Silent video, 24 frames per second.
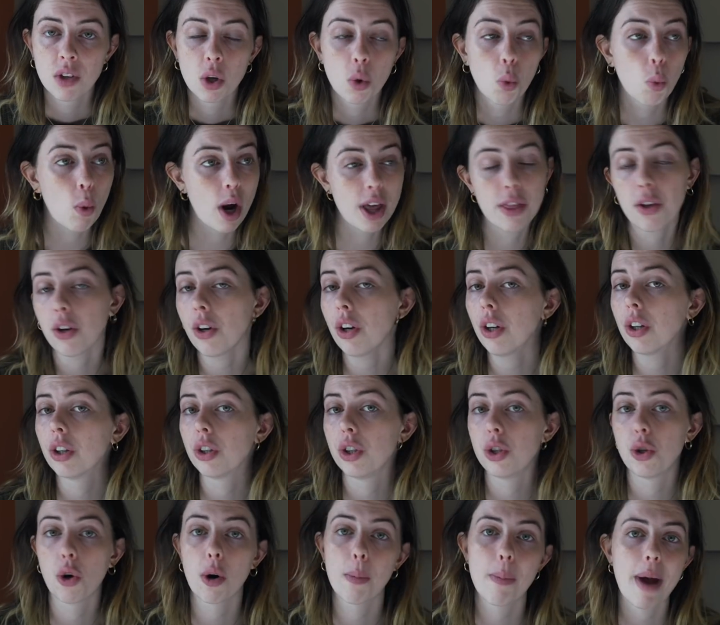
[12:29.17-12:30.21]
Whether
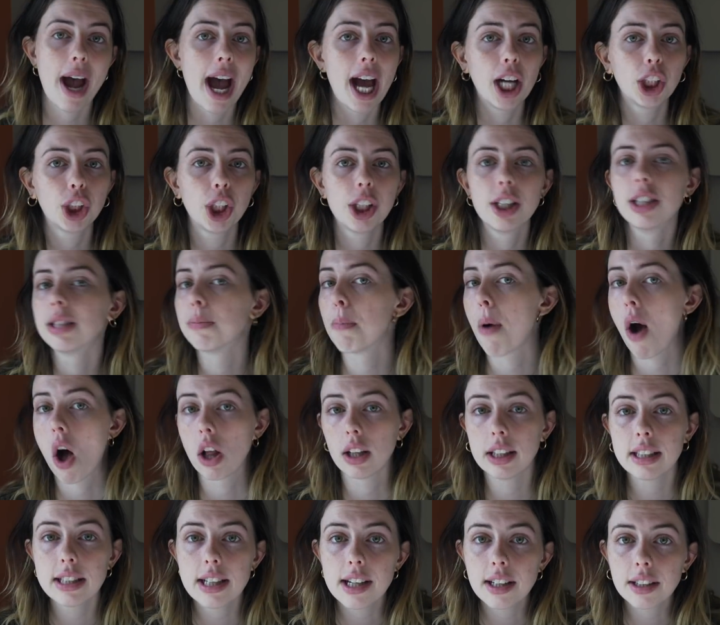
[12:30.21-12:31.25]
your passion is
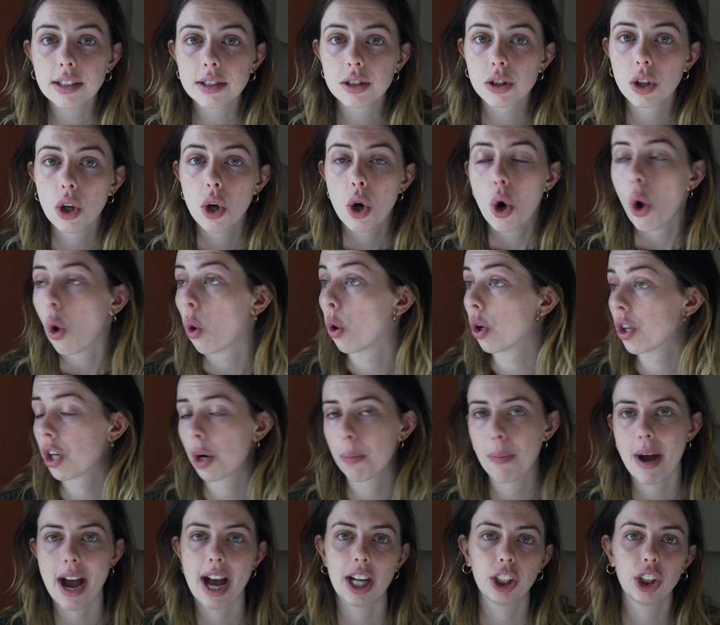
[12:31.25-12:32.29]
politics, or your
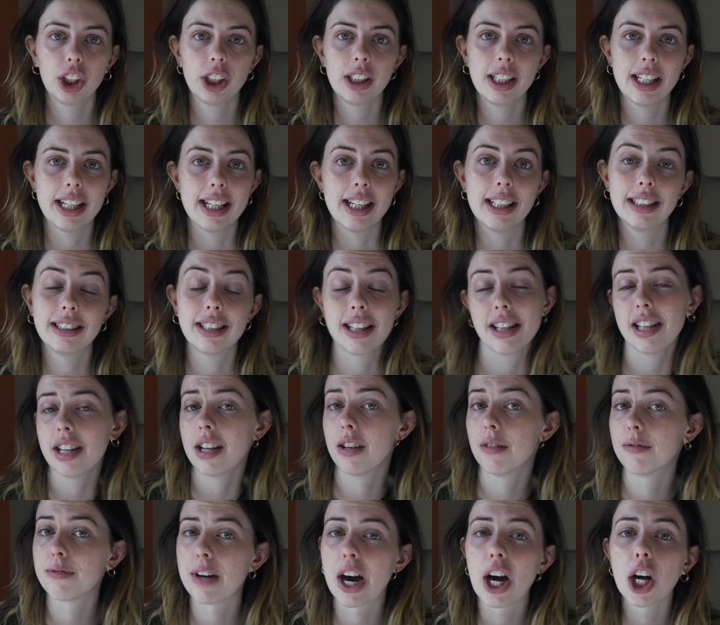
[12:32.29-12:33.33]
passion is the
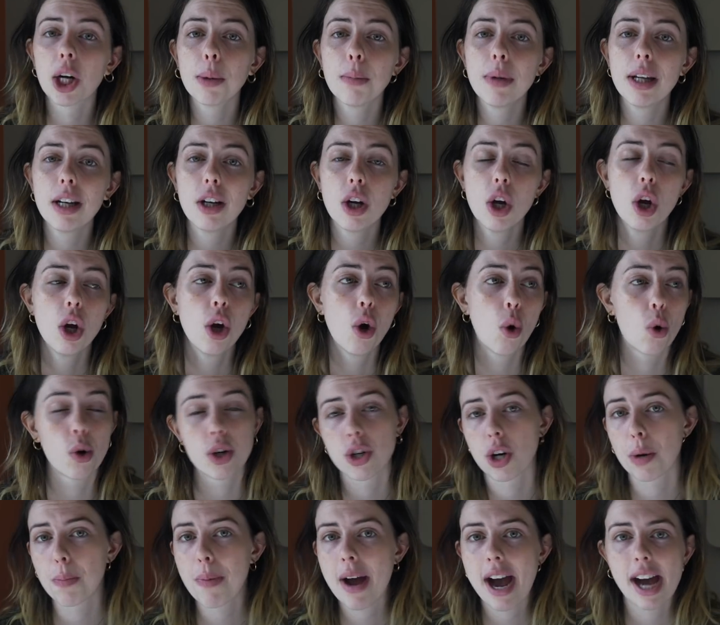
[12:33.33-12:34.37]
environment, or
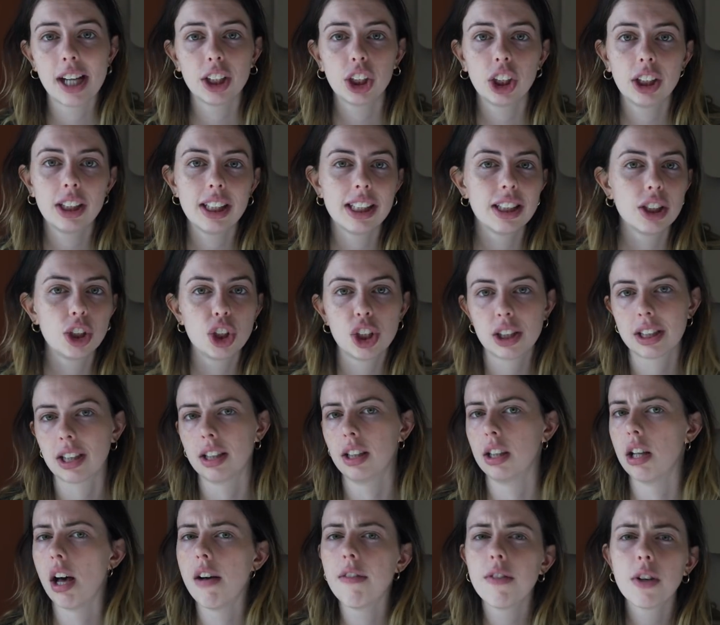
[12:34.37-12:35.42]
your passion is just
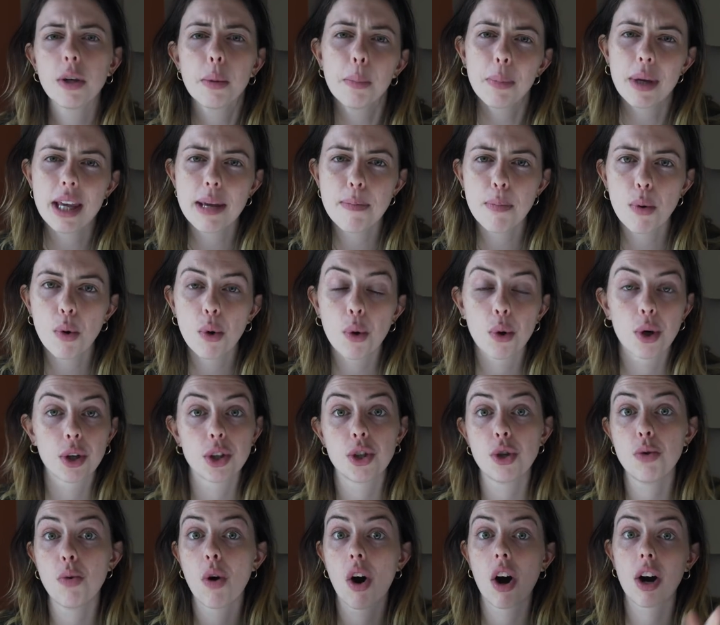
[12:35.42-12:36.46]
loving people, or
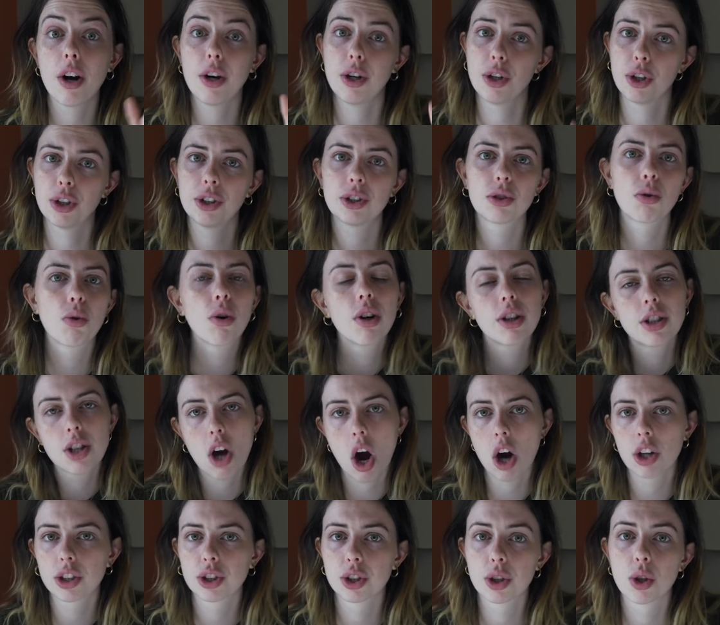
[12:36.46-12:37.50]
you are a nurse or a
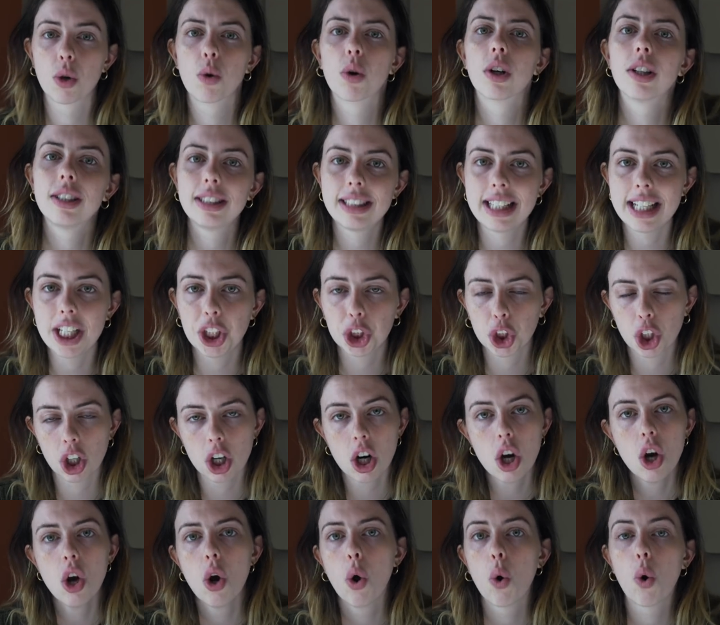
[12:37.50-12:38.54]
doctor or a teacher,
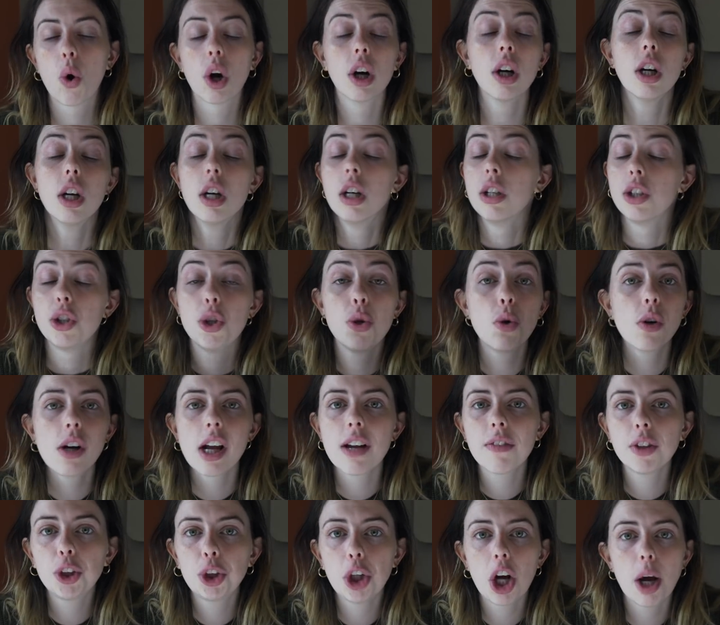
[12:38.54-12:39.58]
or you don't
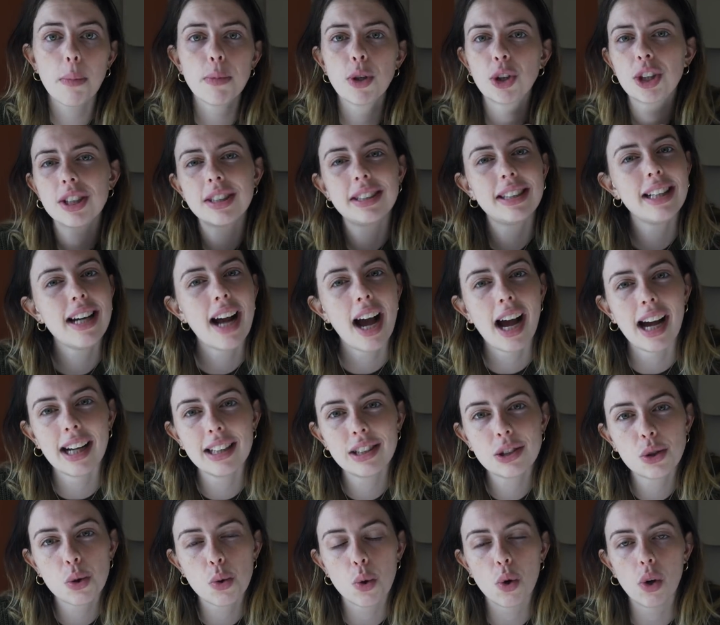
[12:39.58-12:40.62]
have a job, you're just in high
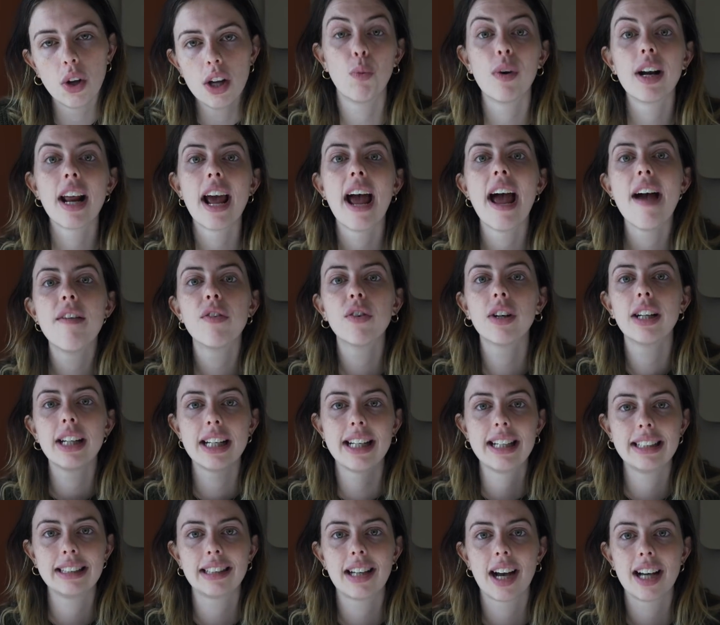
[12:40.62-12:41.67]
school. Whatever it
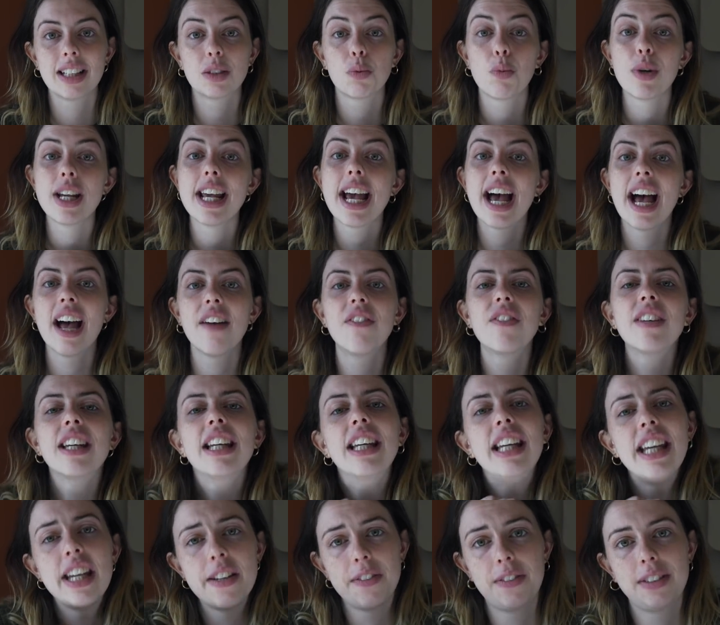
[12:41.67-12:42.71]
is, guys, we
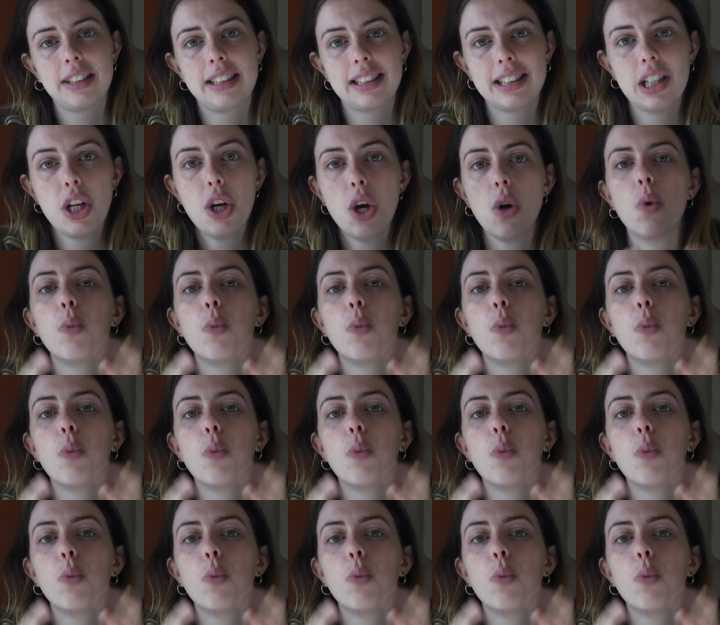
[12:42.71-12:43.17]
have gifts.